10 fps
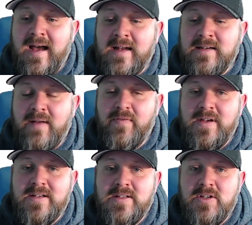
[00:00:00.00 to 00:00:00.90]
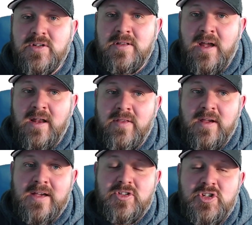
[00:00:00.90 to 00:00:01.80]
definitely a decision that I
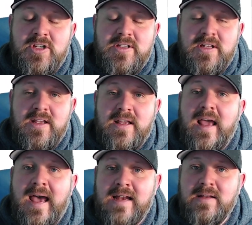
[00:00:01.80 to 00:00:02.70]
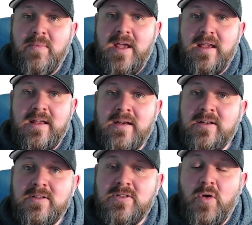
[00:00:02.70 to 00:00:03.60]
think SGC had to make,
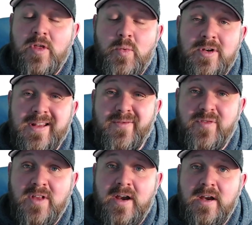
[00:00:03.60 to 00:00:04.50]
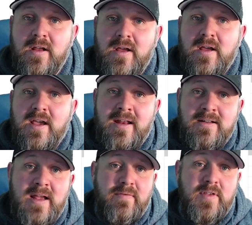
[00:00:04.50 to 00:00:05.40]
and so they wouldn't get flooded, and
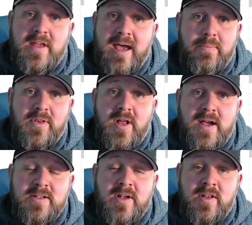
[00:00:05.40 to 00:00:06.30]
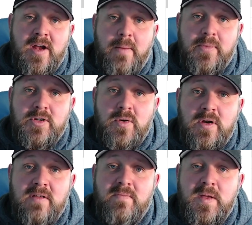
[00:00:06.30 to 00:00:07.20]
definitely capitalize on the
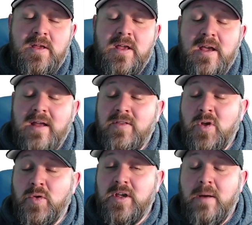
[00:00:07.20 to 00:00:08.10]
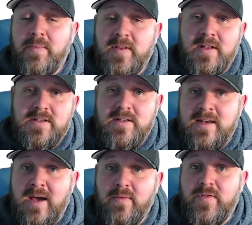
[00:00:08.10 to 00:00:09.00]
opportunity to be the only company that's
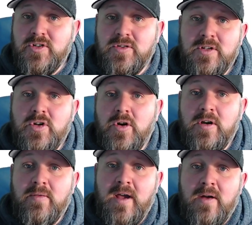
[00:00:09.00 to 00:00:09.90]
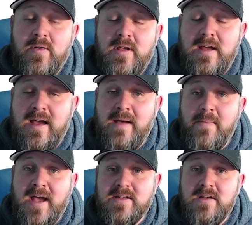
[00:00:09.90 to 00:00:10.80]
now officially turning around
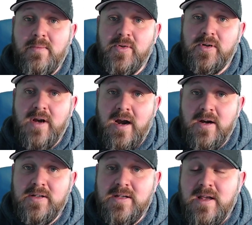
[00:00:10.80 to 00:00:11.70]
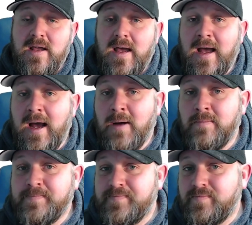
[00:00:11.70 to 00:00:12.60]
mass number of cards. And